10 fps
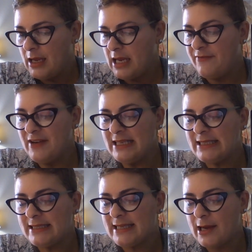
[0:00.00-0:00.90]
If
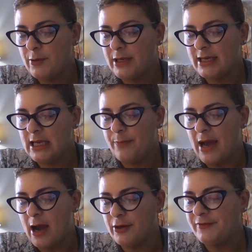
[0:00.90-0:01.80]
necessary, keep
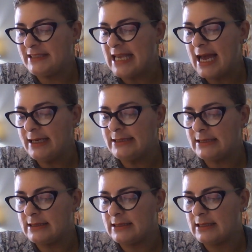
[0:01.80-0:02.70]
out of sight
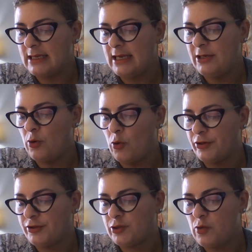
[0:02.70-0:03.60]
in
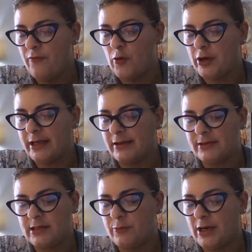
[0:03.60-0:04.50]
order to avoid
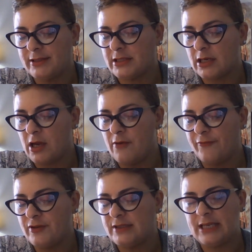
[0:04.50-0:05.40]
direct
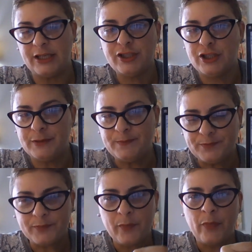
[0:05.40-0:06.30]
confrontation.
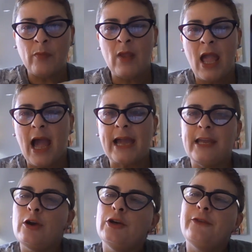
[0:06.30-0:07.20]
I
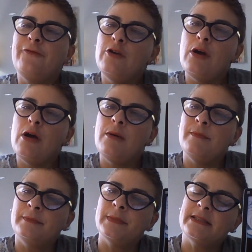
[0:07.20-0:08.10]
heard
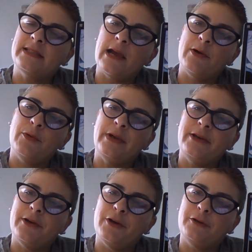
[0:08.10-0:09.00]
from a tarot
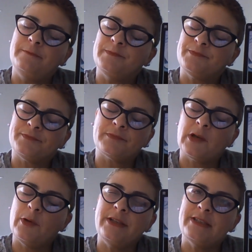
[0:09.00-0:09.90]
reader, a
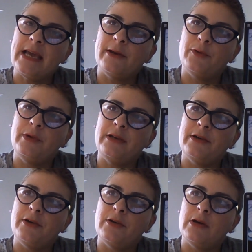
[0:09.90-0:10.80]
great tarot
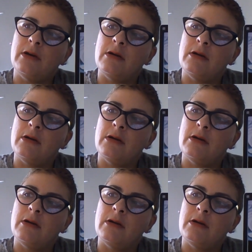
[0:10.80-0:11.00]
reader,